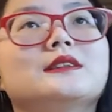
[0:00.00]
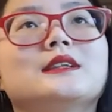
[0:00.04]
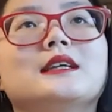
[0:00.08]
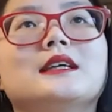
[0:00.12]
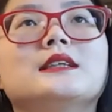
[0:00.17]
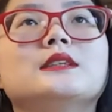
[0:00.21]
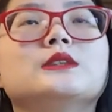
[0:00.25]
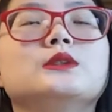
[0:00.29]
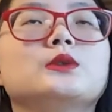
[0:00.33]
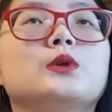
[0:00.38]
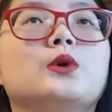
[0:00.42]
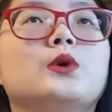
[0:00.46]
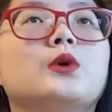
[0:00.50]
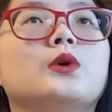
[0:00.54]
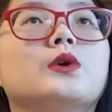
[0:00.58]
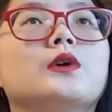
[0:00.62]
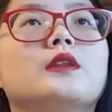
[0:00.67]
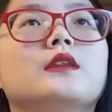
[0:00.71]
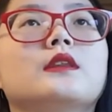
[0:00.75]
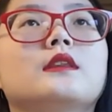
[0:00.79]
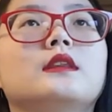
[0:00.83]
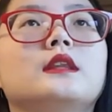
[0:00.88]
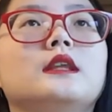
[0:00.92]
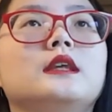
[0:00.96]
is not
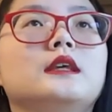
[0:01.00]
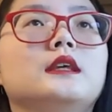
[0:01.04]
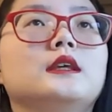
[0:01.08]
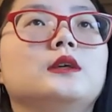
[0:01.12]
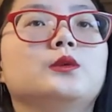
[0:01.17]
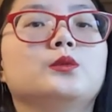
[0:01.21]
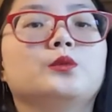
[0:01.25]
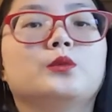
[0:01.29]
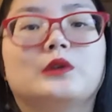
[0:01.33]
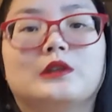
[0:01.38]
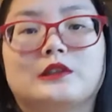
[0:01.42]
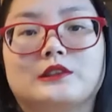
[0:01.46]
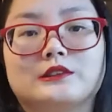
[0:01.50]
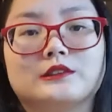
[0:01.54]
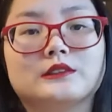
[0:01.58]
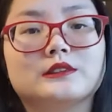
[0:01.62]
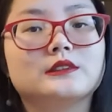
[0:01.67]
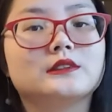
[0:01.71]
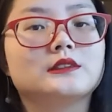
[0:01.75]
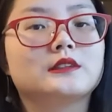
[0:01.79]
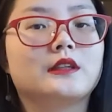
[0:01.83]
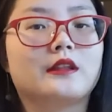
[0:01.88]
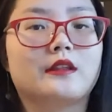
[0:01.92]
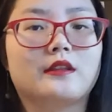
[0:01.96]
the
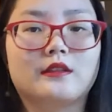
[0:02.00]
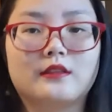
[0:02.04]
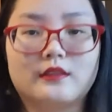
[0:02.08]
worst